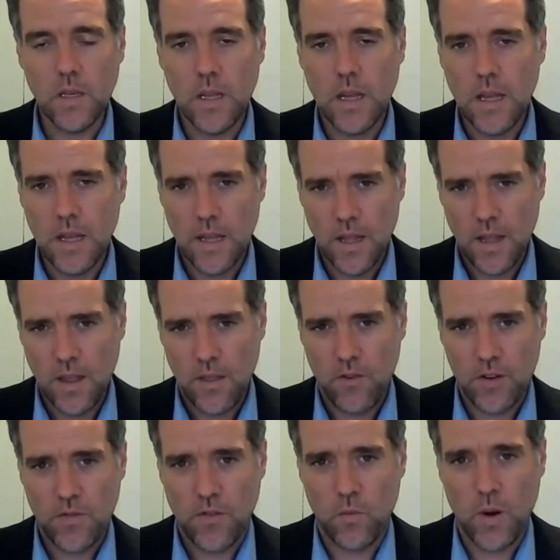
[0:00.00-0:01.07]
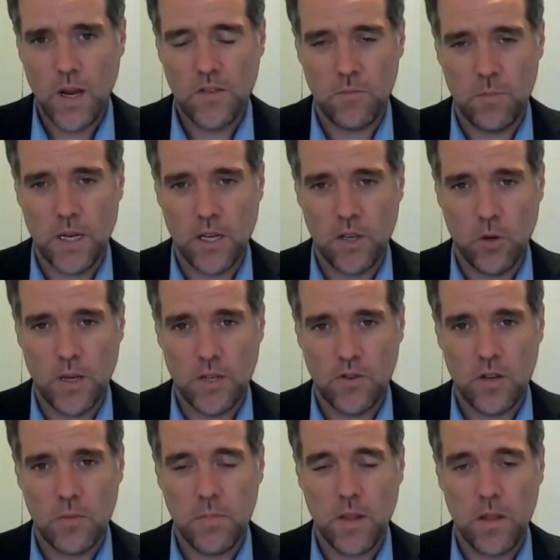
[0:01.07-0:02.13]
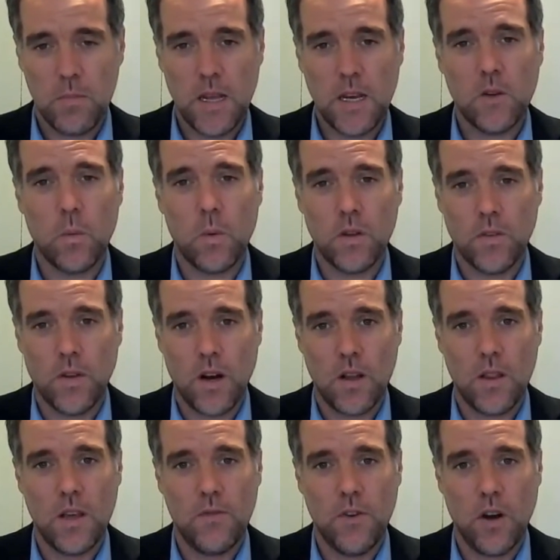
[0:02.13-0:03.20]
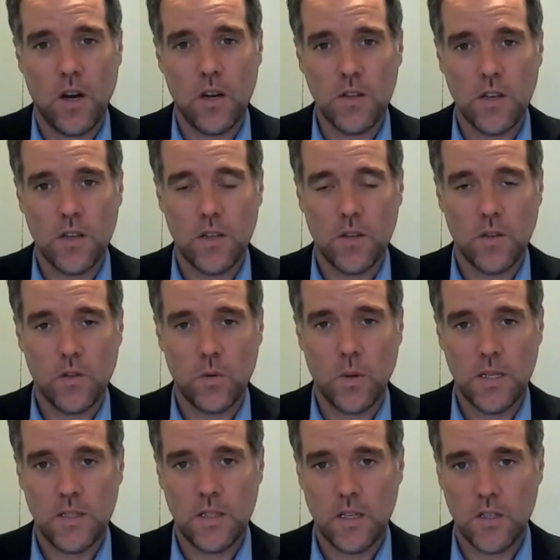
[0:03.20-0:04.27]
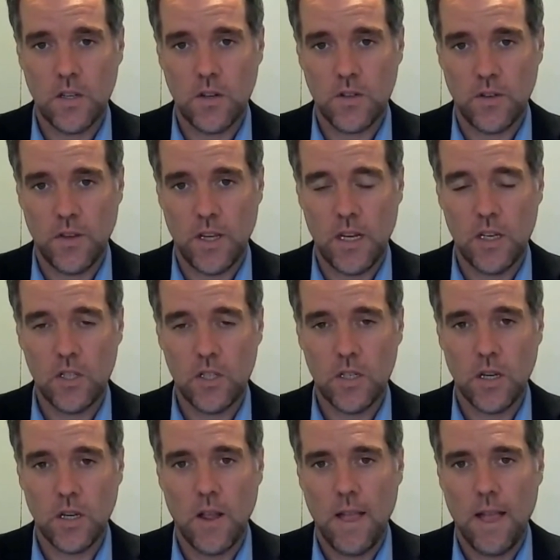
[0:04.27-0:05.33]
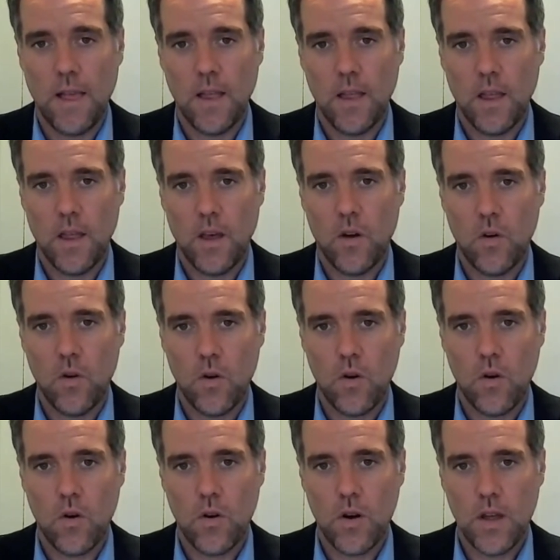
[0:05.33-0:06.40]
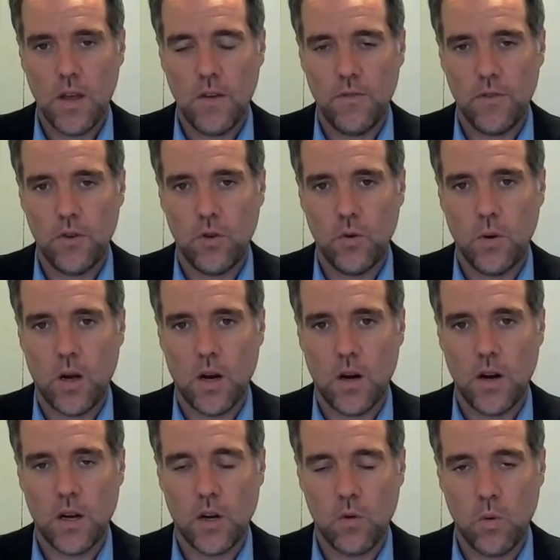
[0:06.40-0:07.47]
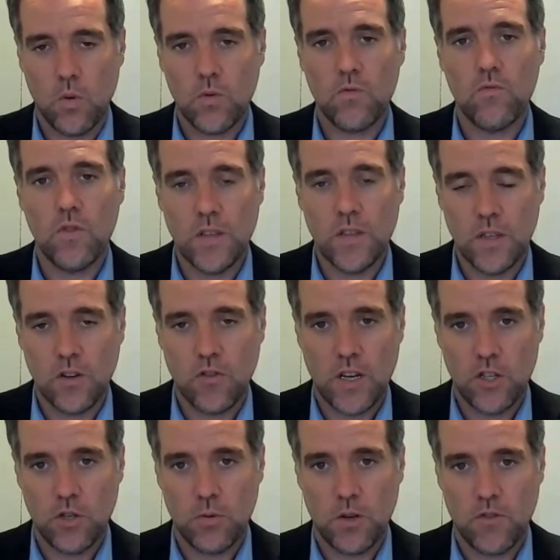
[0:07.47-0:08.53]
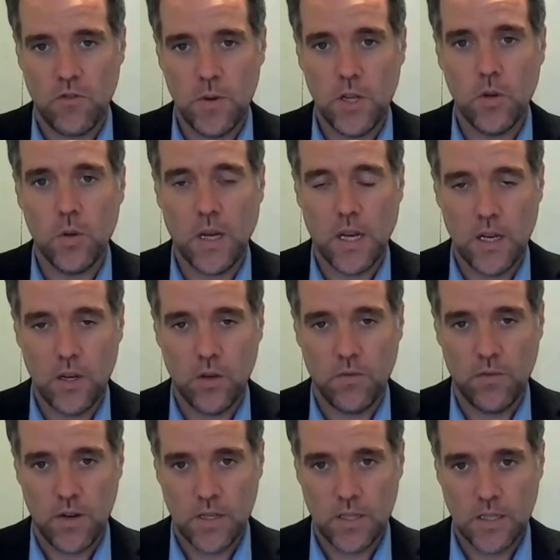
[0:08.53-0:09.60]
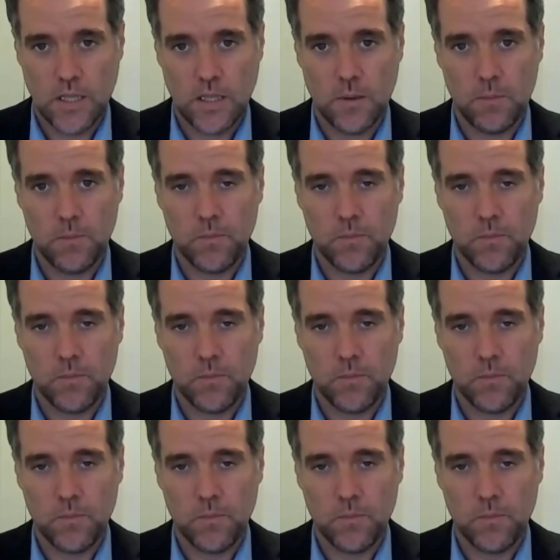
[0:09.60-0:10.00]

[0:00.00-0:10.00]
There are different ways of being a new entrant, but the main ones are if you're under 26 years of age, or if you are a, quote, recent graduate from a UK university.